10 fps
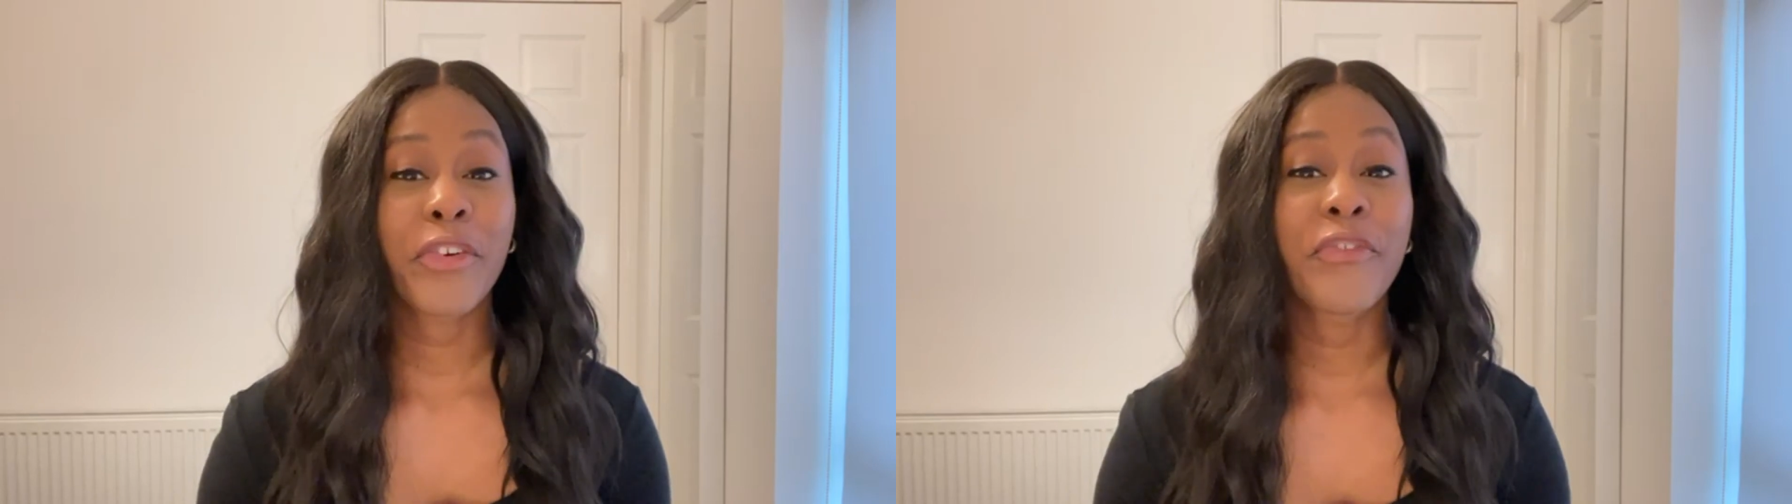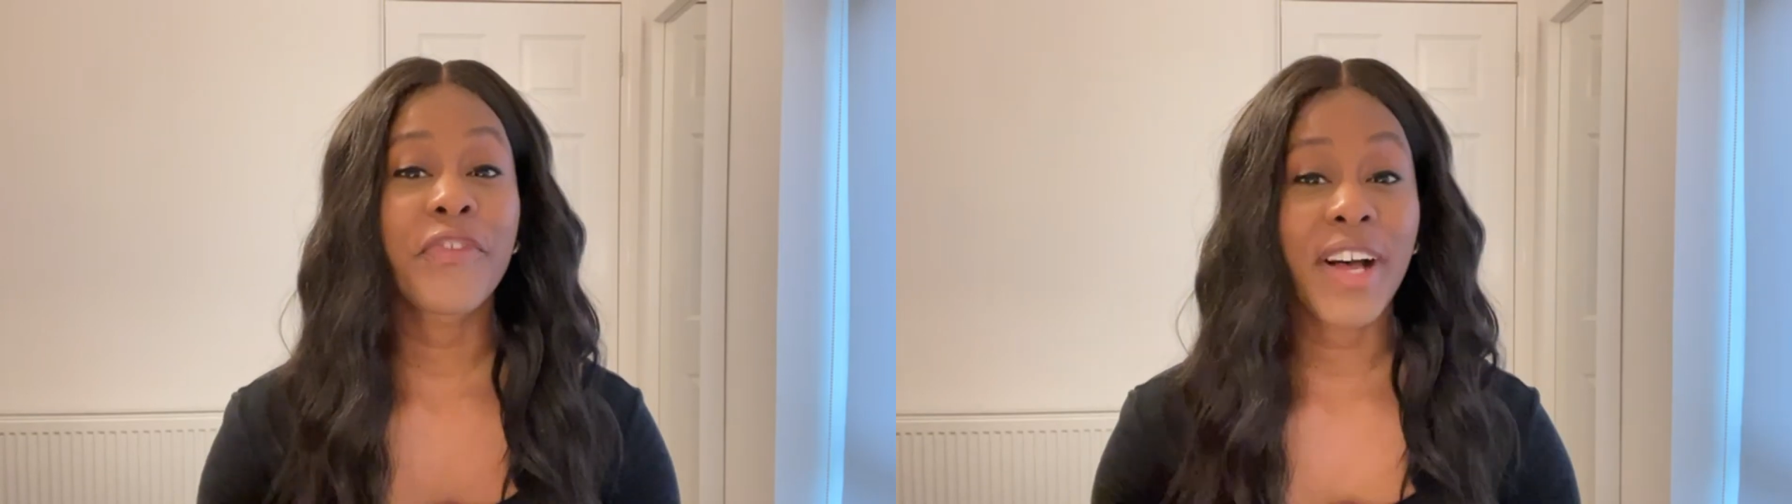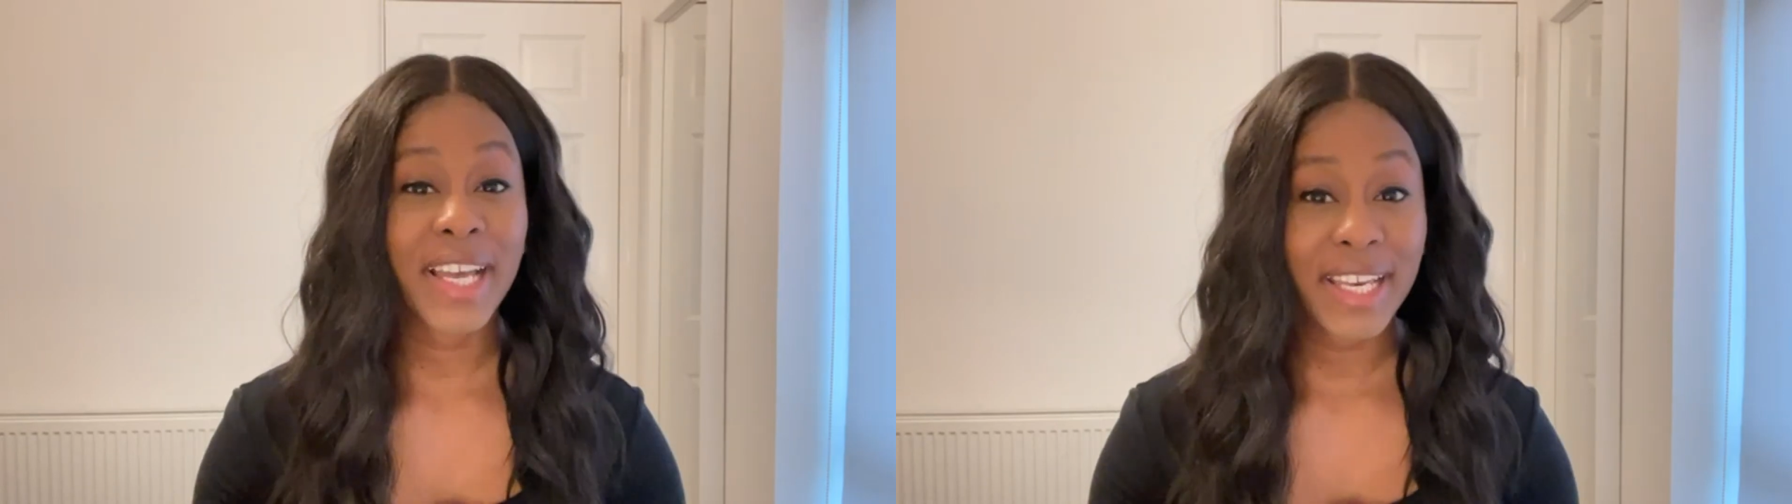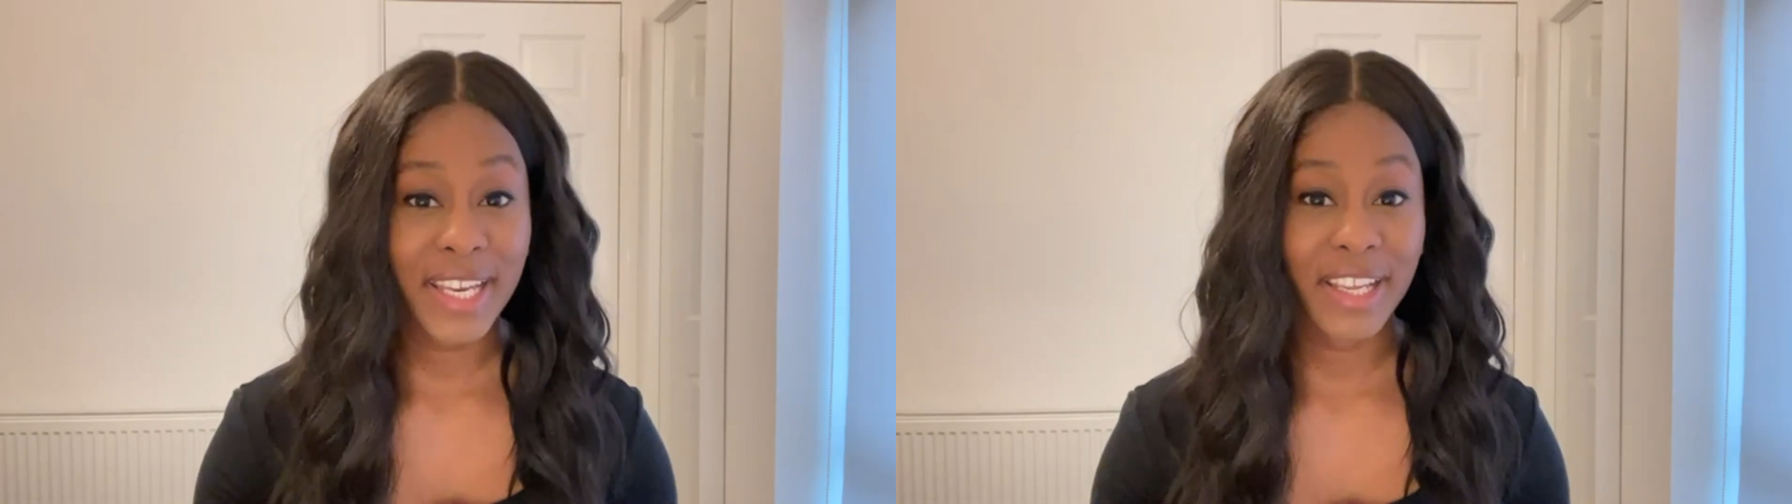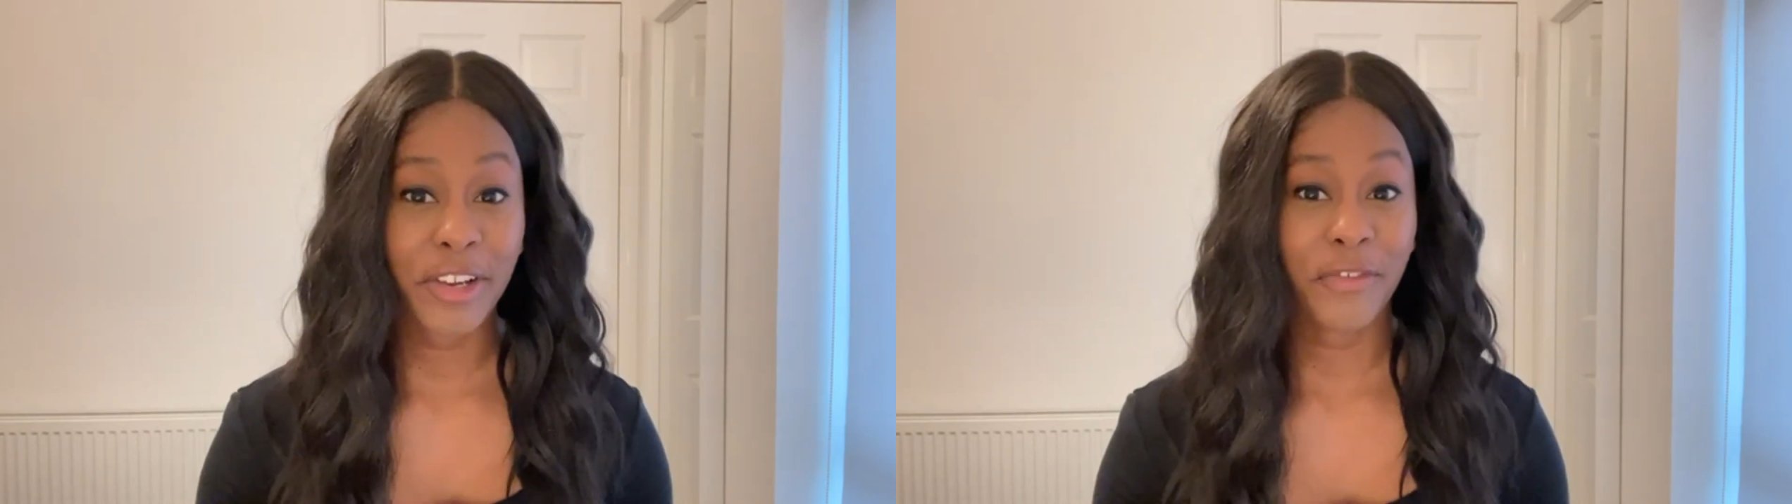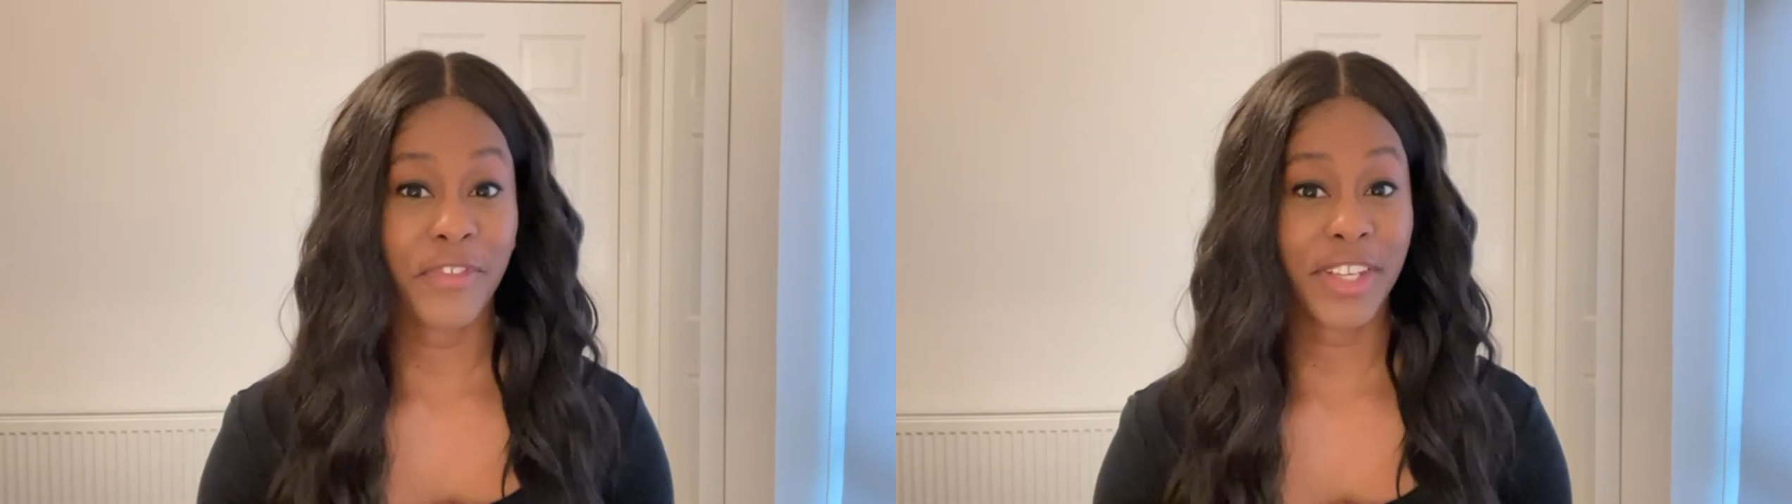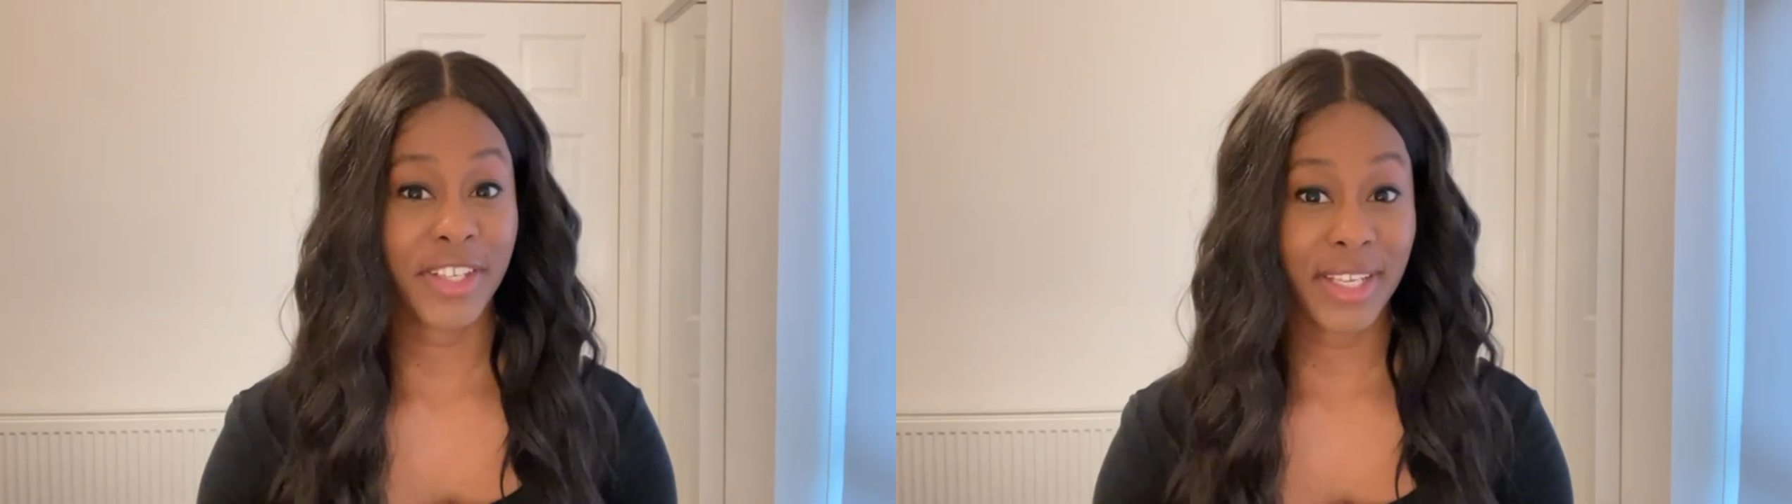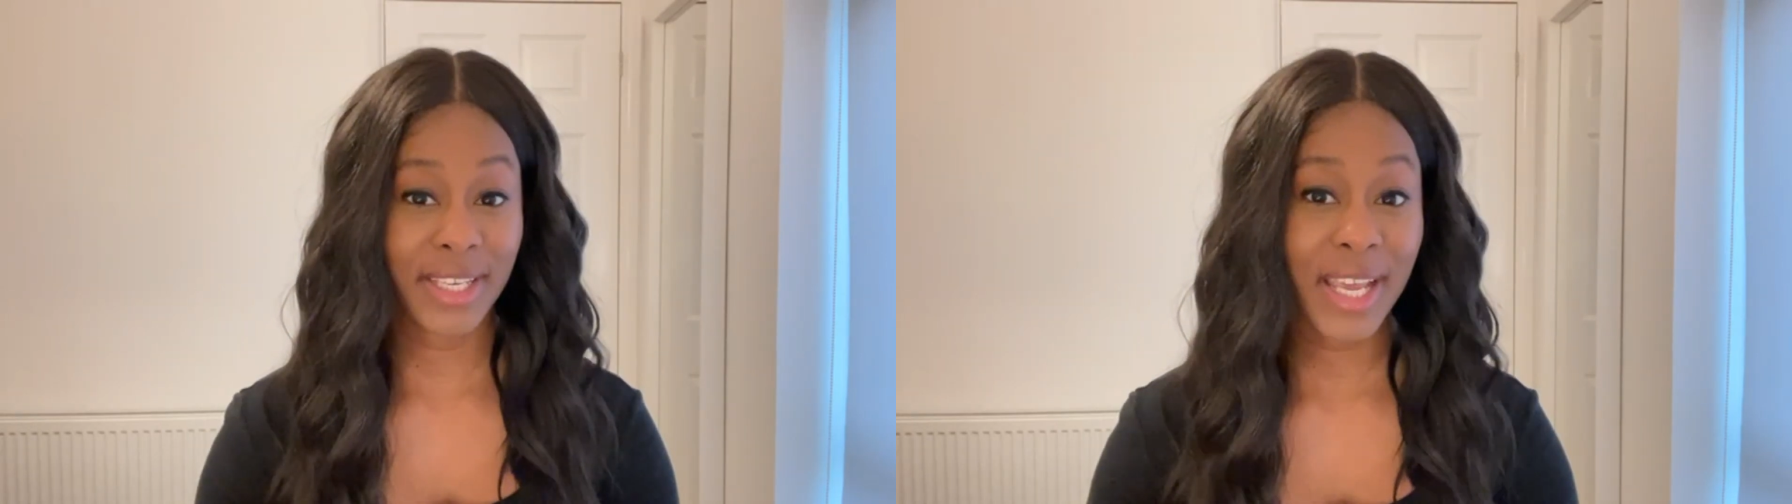refining your
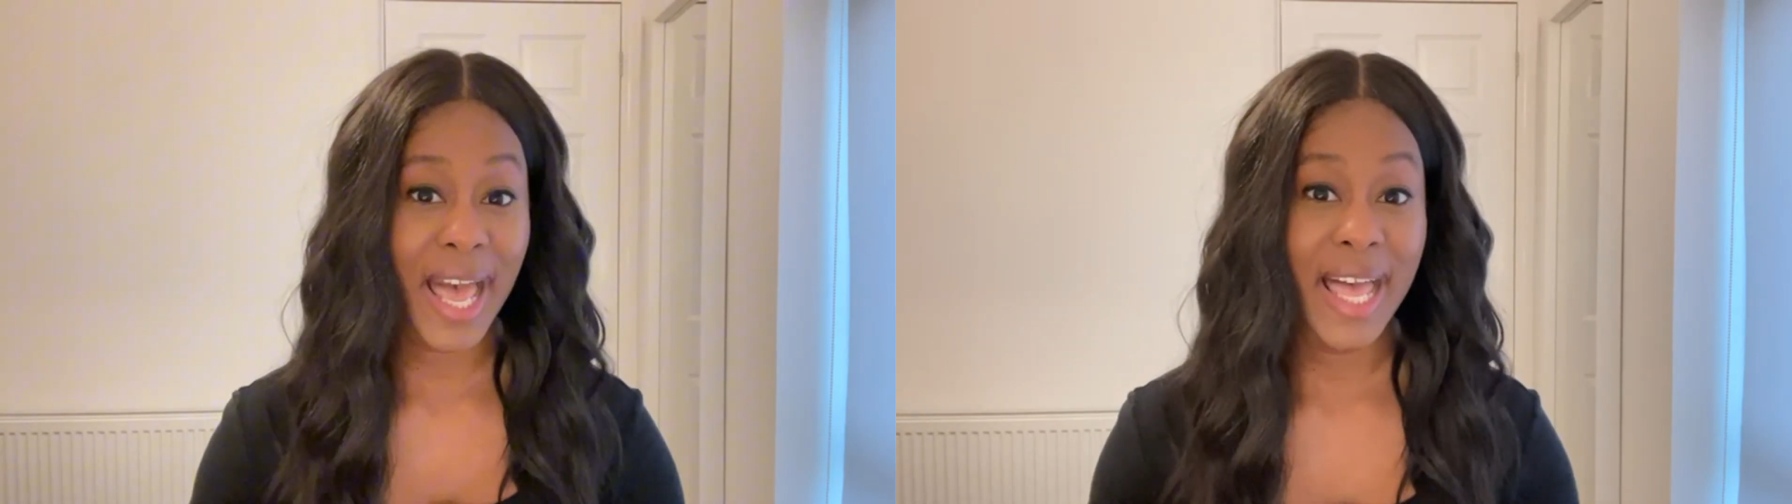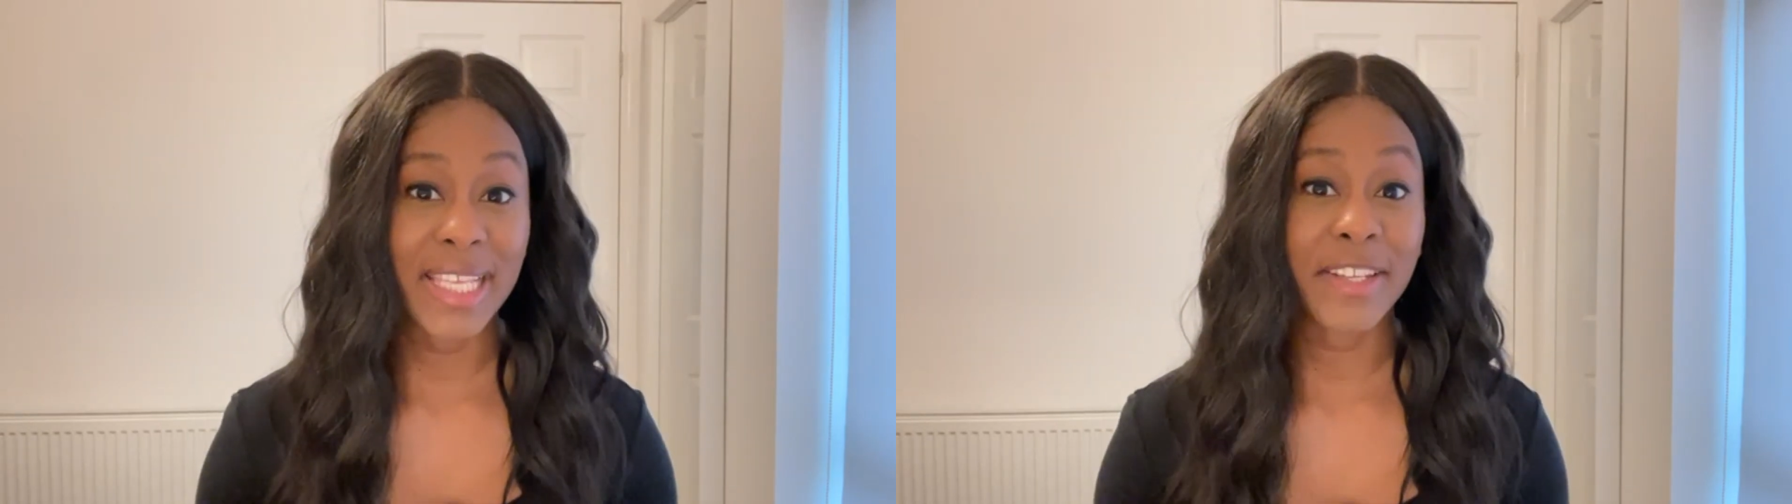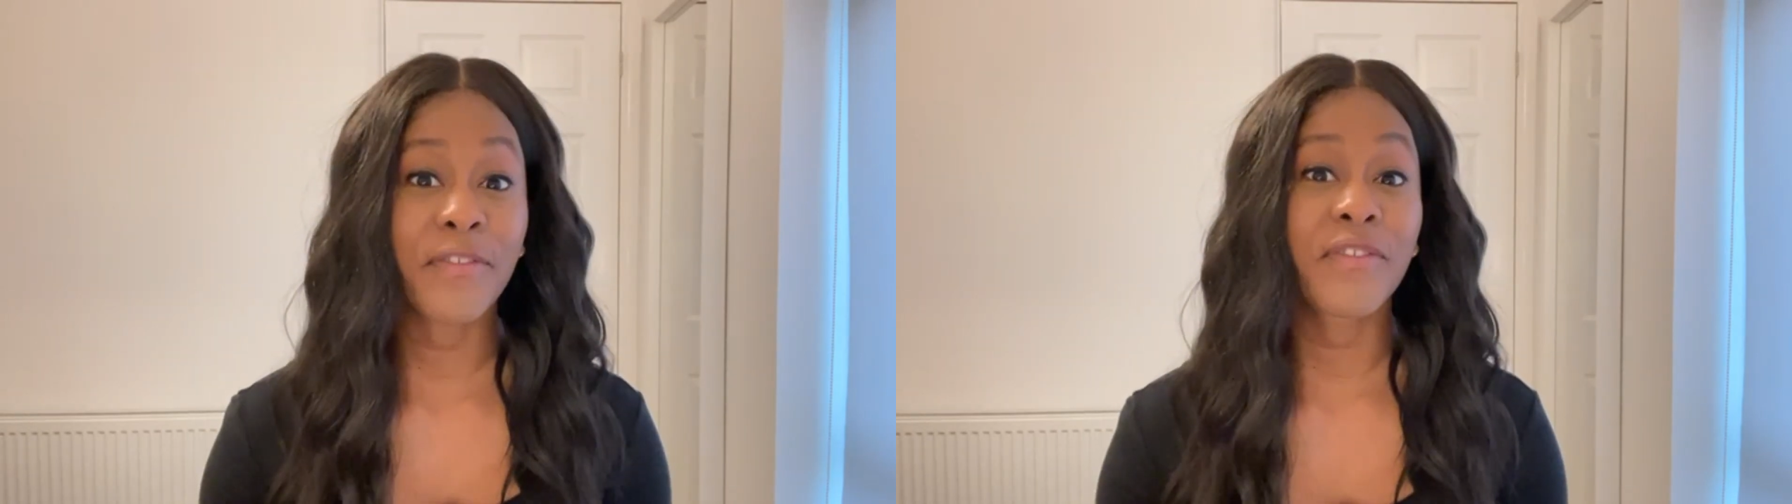vision and